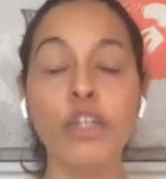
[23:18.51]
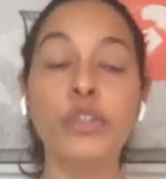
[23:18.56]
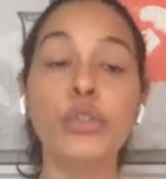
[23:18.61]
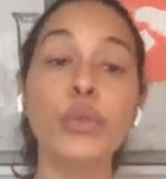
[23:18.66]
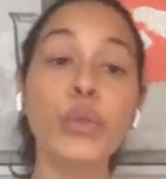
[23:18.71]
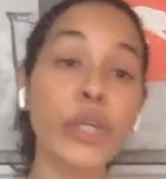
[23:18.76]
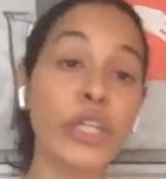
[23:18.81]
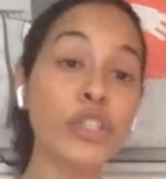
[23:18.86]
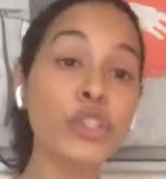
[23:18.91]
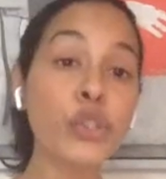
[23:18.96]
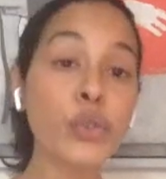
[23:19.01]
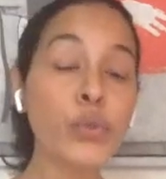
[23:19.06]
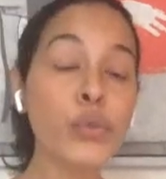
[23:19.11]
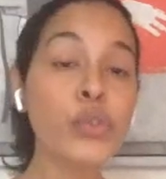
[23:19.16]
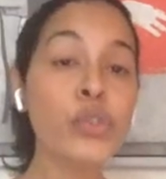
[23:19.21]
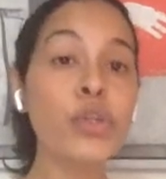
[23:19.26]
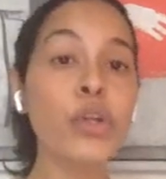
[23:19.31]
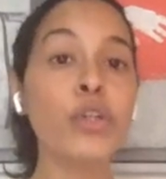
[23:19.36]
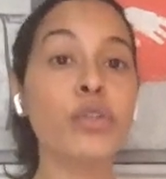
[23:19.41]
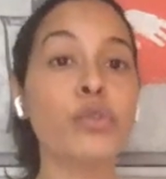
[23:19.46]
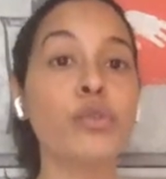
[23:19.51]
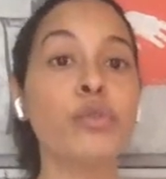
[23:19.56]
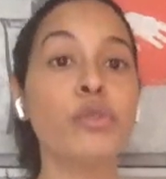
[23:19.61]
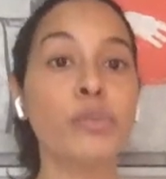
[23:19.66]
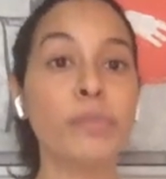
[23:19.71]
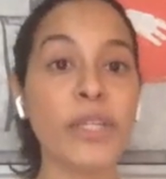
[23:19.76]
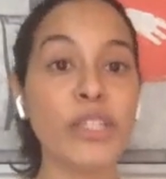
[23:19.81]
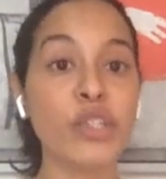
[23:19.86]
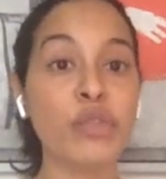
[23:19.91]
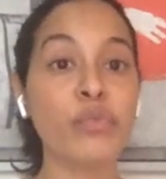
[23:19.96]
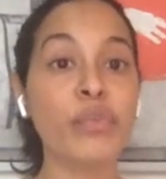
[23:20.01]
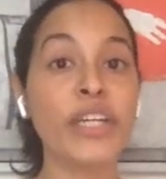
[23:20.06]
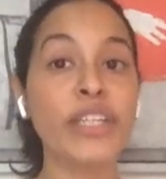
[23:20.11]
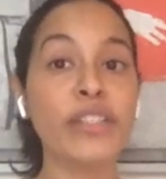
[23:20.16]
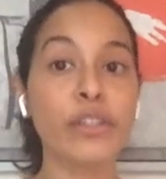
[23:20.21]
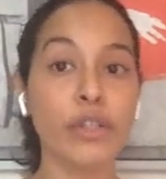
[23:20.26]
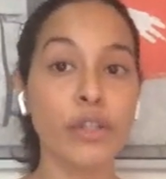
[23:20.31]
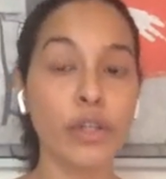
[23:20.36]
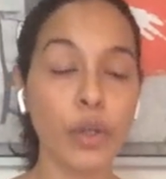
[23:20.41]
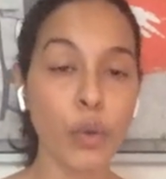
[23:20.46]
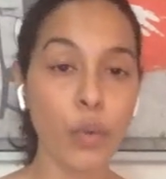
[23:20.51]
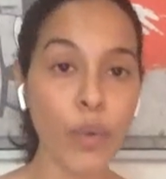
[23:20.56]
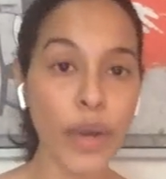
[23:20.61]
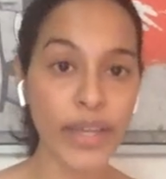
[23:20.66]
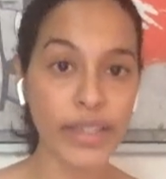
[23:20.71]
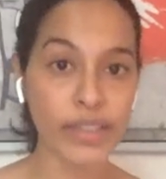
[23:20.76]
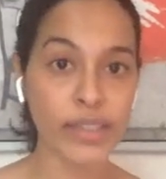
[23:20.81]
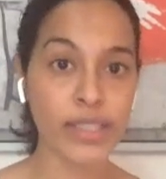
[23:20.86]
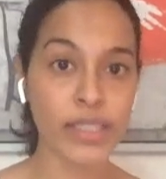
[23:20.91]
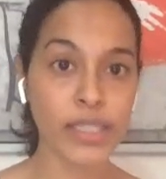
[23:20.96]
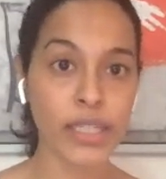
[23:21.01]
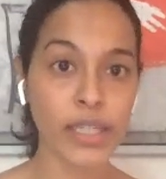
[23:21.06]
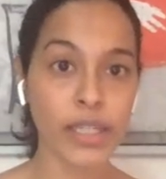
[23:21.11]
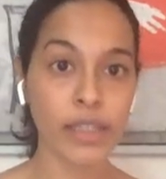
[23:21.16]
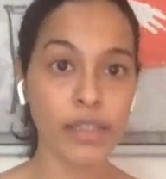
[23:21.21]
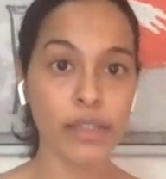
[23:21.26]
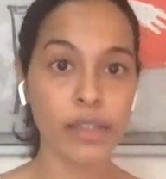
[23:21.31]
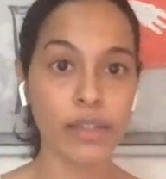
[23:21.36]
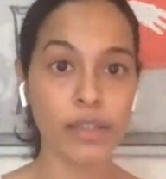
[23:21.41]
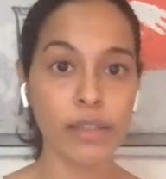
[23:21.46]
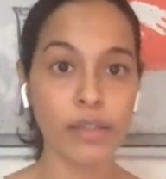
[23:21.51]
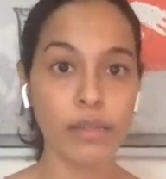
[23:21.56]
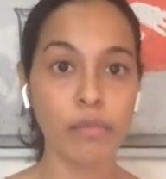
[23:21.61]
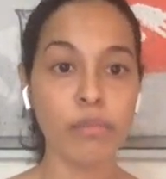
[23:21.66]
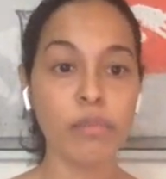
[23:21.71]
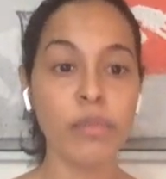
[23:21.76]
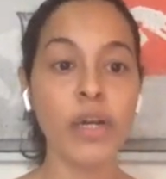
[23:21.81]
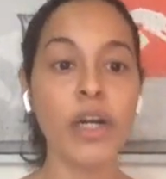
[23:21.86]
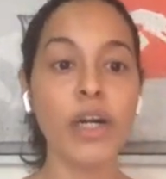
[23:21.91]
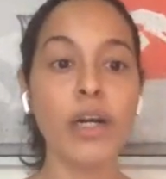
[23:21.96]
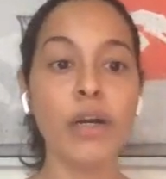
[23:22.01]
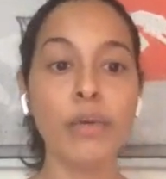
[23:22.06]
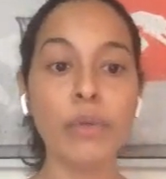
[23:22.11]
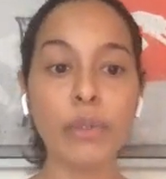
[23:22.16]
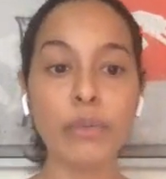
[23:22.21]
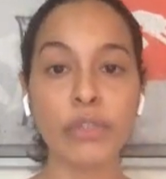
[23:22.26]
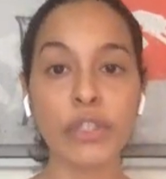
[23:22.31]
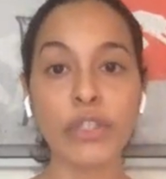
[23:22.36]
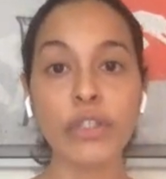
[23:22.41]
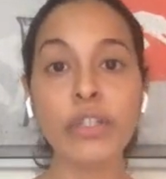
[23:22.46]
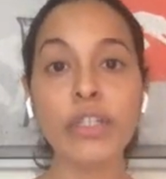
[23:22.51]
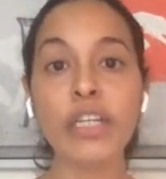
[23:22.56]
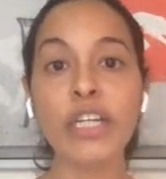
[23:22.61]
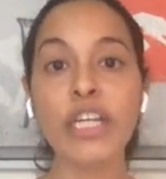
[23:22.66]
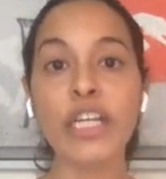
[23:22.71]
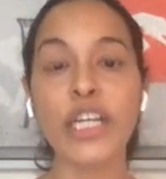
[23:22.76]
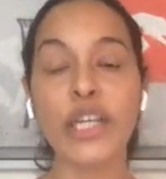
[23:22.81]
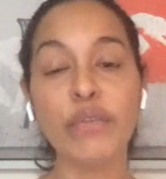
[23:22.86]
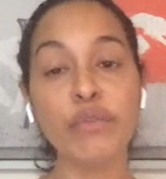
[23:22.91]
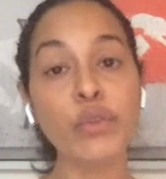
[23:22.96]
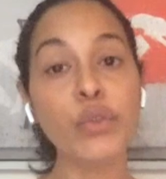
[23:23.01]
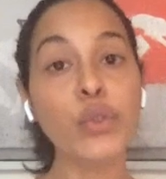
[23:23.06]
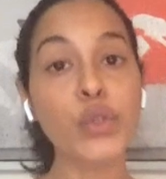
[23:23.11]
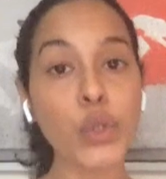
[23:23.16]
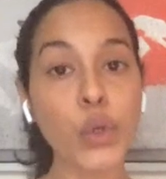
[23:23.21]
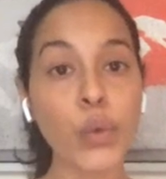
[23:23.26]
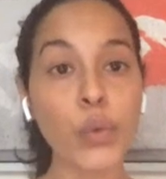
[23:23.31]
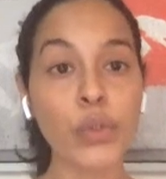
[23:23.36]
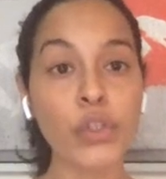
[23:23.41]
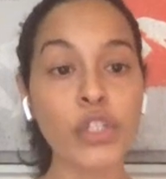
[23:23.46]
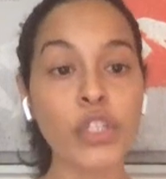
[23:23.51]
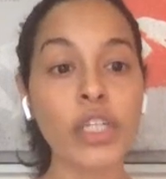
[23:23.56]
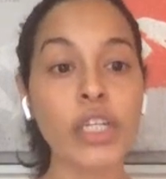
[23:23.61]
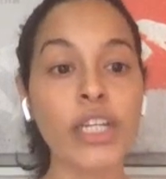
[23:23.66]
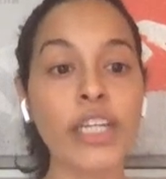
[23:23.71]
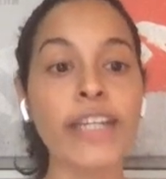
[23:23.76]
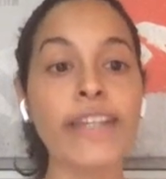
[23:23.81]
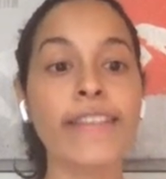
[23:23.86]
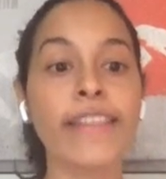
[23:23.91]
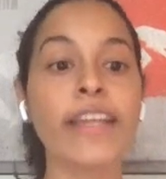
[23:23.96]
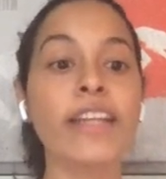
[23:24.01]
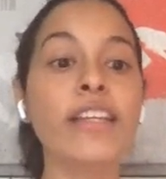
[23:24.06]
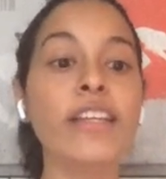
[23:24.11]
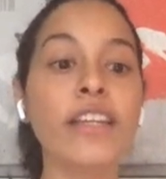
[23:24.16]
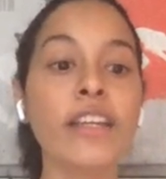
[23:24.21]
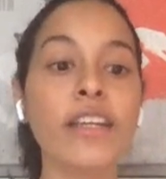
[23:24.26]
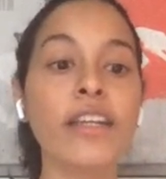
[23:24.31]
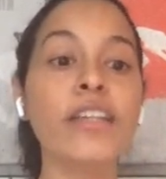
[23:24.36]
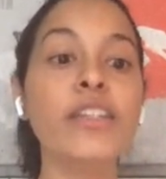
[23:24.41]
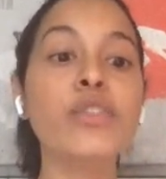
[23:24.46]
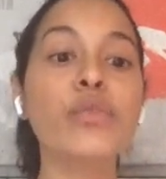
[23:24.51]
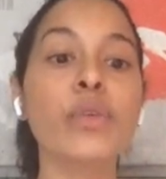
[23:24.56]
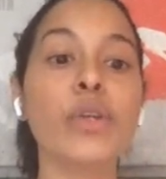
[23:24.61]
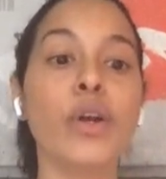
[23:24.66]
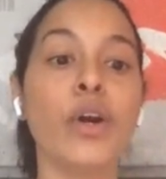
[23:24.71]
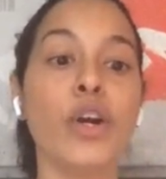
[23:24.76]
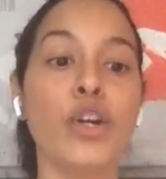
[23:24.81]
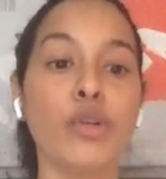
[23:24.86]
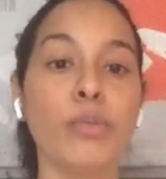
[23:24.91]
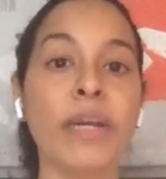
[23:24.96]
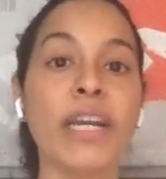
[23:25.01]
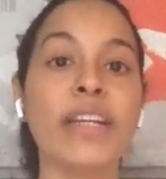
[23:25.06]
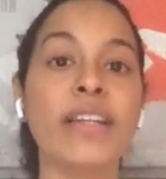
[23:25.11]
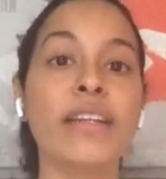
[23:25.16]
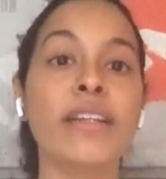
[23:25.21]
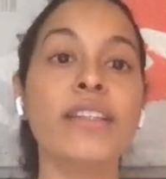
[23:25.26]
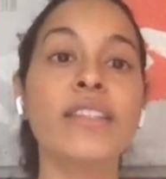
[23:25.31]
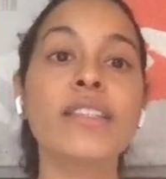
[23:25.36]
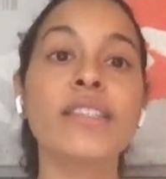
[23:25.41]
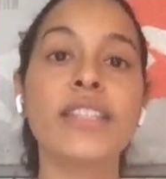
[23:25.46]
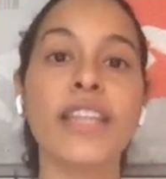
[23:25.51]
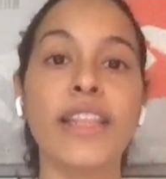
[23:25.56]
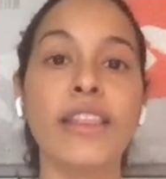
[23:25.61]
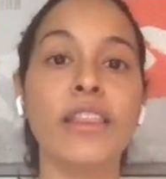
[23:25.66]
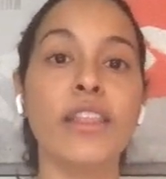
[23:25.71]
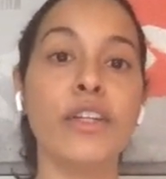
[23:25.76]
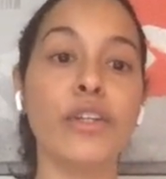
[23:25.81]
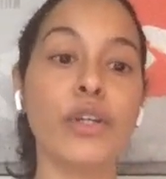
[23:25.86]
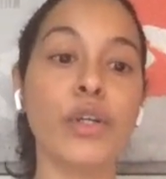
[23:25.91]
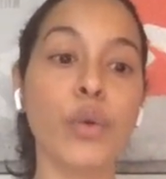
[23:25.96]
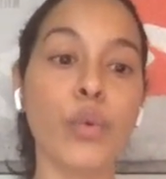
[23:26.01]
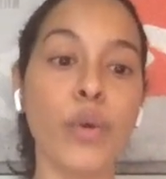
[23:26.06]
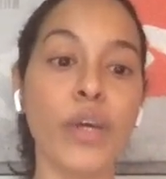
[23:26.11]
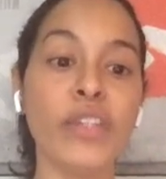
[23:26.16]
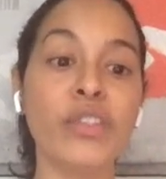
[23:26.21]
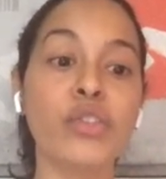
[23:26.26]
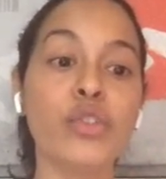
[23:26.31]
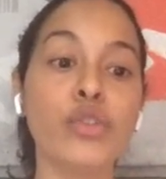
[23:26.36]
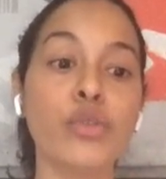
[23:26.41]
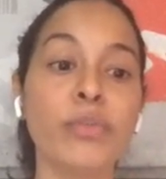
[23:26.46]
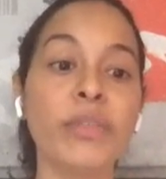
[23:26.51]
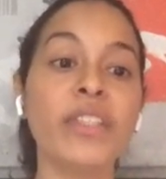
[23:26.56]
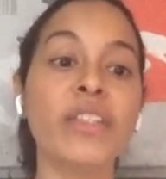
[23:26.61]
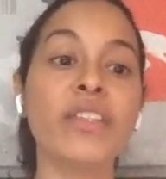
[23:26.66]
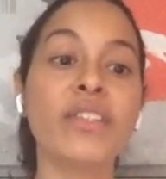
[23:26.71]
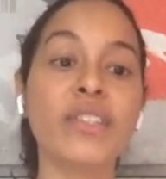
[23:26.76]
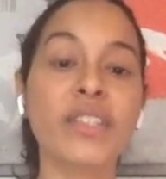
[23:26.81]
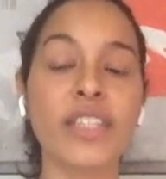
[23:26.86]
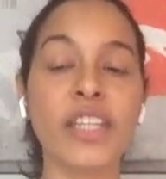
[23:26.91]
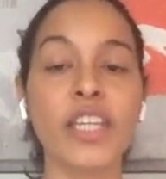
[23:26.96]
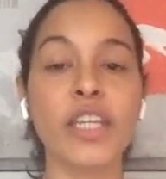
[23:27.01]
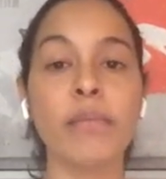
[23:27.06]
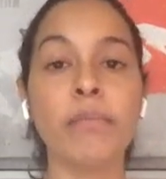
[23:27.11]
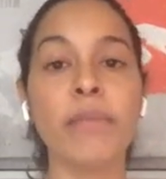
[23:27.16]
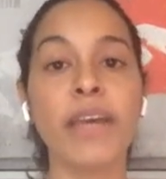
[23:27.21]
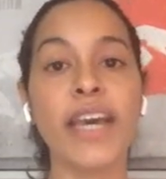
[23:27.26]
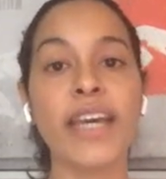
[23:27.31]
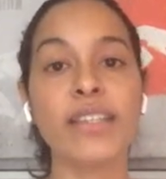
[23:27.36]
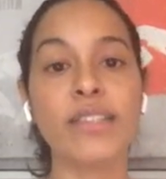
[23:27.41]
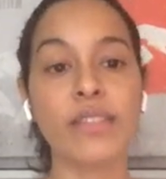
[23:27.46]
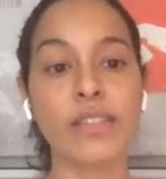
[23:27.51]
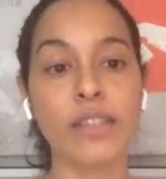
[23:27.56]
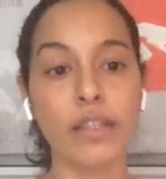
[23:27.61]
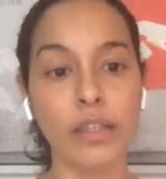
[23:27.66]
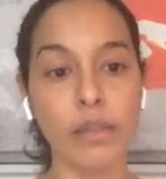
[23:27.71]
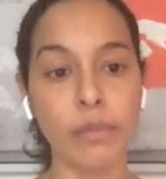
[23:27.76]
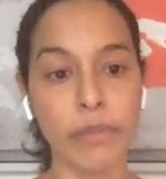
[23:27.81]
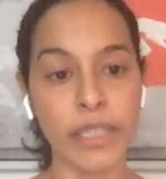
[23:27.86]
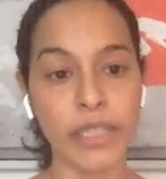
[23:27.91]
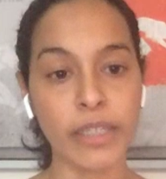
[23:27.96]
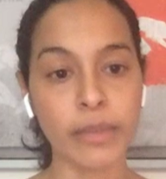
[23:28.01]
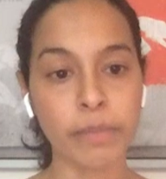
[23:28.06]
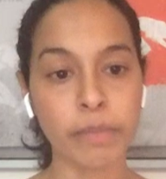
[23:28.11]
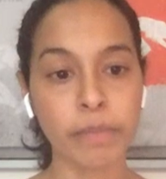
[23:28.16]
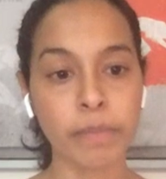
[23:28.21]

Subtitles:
You can choose not to specify the request. However, if you don't, then K8s will automatically set the request to be the same as the limit.